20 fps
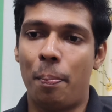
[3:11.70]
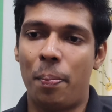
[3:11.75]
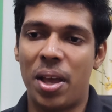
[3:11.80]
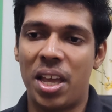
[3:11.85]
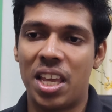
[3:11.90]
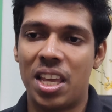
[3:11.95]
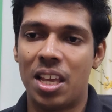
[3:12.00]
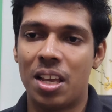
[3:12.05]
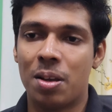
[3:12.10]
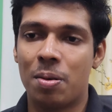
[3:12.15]

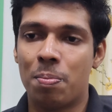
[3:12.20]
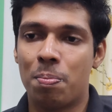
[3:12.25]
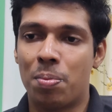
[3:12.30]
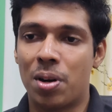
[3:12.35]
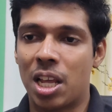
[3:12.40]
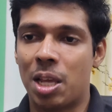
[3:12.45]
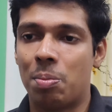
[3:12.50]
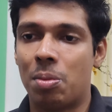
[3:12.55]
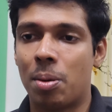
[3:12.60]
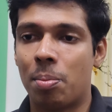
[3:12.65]
paying
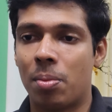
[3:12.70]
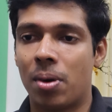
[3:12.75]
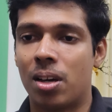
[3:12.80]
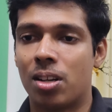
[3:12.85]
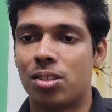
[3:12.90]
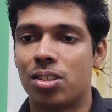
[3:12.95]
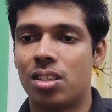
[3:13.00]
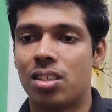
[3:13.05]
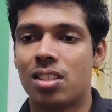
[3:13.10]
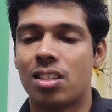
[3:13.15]
premium
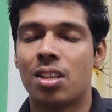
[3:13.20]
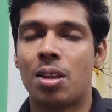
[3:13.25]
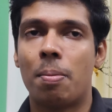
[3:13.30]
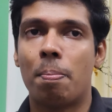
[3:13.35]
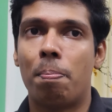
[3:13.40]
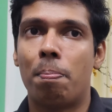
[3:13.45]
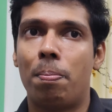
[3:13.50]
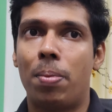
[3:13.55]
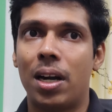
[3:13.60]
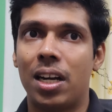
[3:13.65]
margins.
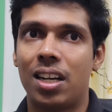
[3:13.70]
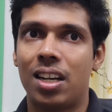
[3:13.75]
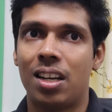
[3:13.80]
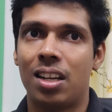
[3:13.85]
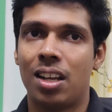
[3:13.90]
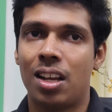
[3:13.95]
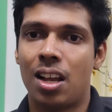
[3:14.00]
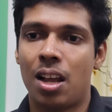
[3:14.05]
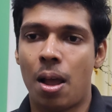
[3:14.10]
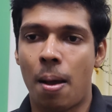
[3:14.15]
But
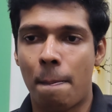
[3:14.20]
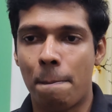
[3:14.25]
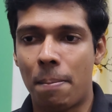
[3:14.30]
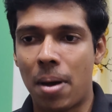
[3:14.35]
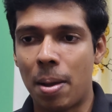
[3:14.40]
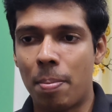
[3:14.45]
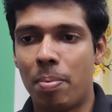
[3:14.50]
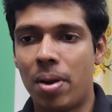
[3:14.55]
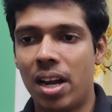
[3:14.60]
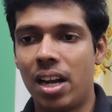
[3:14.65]

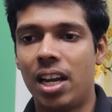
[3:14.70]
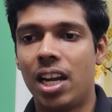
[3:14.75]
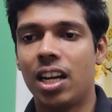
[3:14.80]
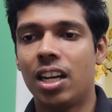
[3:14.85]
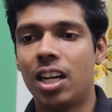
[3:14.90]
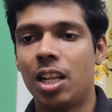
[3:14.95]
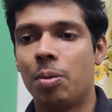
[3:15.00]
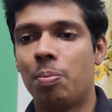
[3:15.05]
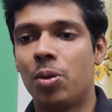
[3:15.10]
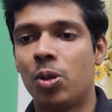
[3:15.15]
by
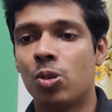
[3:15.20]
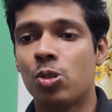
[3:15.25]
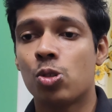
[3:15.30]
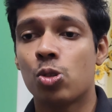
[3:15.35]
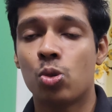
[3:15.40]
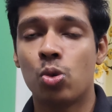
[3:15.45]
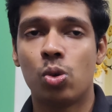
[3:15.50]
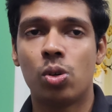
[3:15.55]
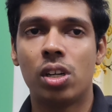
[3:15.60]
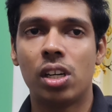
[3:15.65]
building
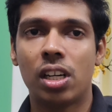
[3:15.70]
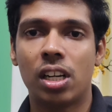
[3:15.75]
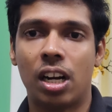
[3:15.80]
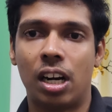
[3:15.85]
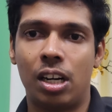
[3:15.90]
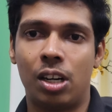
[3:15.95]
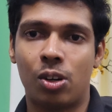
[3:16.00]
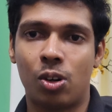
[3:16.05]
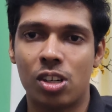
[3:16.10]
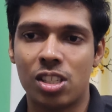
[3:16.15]
TPUs, Google
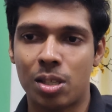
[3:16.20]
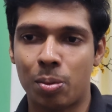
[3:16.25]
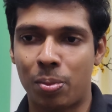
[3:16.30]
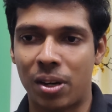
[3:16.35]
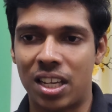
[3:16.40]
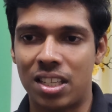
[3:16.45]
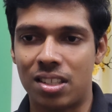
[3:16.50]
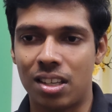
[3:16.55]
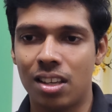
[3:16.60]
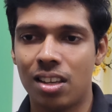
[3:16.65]
controls the
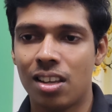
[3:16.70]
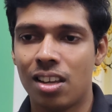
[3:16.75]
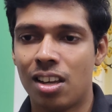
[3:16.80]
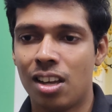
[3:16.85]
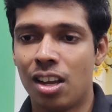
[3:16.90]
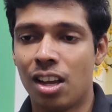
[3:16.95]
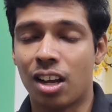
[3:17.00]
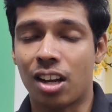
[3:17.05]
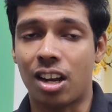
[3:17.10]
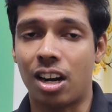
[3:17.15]
pricing,
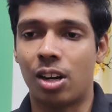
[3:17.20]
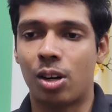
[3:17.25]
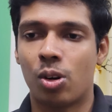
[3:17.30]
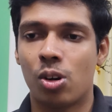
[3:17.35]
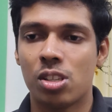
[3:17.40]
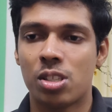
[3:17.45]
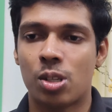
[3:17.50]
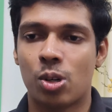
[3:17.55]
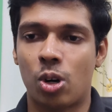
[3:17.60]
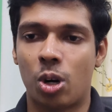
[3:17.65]

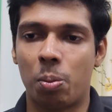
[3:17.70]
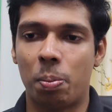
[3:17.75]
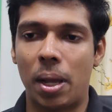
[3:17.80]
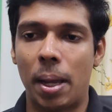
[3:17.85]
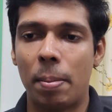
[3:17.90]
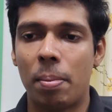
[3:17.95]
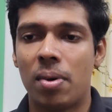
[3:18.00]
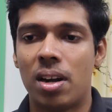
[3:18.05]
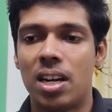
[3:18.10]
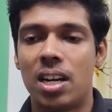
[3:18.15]
controls the
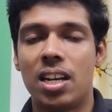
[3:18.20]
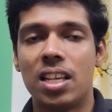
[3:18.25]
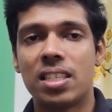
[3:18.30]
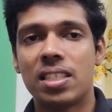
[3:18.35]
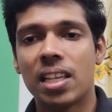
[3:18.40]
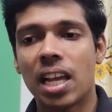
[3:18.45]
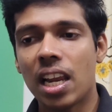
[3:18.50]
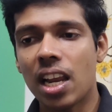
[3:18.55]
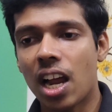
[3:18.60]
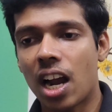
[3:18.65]
roadmap,
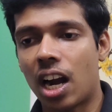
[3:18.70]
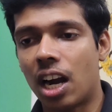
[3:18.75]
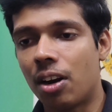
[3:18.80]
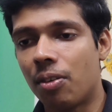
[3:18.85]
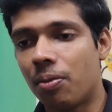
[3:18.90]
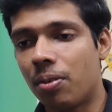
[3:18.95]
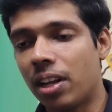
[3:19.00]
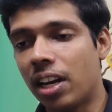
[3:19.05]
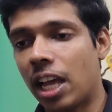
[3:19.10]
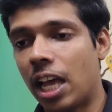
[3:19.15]
design
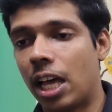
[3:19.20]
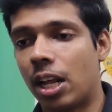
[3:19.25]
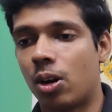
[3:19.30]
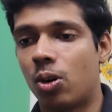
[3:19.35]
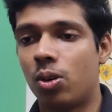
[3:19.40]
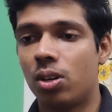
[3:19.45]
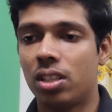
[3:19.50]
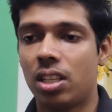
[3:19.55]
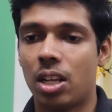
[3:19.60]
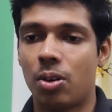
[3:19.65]
hardware
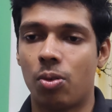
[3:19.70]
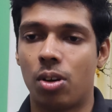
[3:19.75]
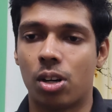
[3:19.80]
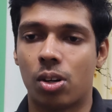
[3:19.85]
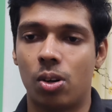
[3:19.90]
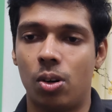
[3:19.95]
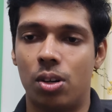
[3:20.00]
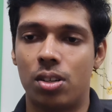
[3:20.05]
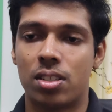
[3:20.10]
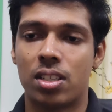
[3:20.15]
around their
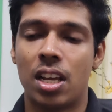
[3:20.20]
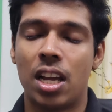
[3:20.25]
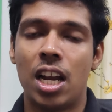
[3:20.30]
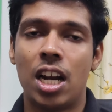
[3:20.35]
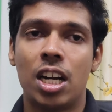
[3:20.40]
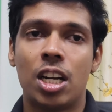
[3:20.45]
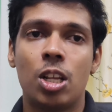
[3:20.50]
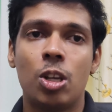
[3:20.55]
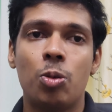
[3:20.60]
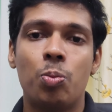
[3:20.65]
workloads.
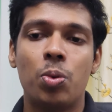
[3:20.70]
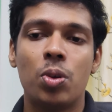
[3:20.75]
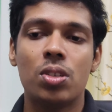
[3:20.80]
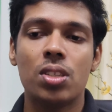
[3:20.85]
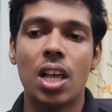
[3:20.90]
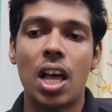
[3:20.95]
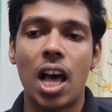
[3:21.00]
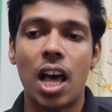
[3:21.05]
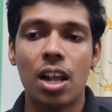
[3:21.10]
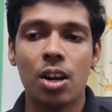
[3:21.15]

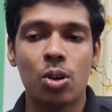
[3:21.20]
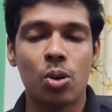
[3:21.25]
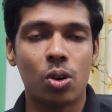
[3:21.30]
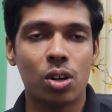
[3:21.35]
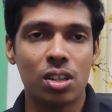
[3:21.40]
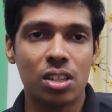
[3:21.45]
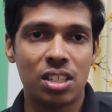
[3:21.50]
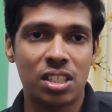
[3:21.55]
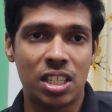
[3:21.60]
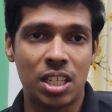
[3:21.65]
TPUs are
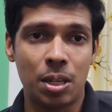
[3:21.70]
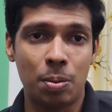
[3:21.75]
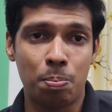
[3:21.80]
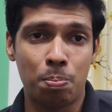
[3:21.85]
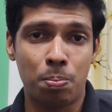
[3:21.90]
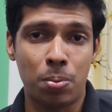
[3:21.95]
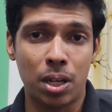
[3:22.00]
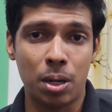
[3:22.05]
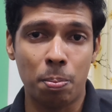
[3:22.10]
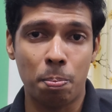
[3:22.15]
not
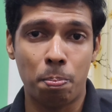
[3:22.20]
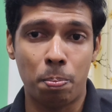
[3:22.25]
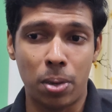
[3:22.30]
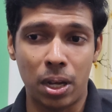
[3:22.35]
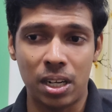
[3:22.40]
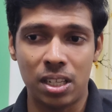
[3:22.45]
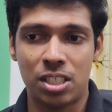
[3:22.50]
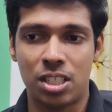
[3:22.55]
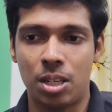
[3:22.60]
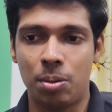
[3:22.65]
cheaper
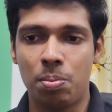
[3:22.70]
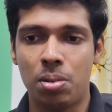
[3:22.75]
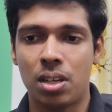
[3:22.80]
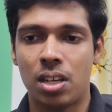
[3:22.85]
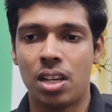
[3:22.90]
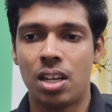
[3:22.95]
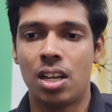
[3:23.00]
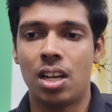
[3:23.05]
per chip,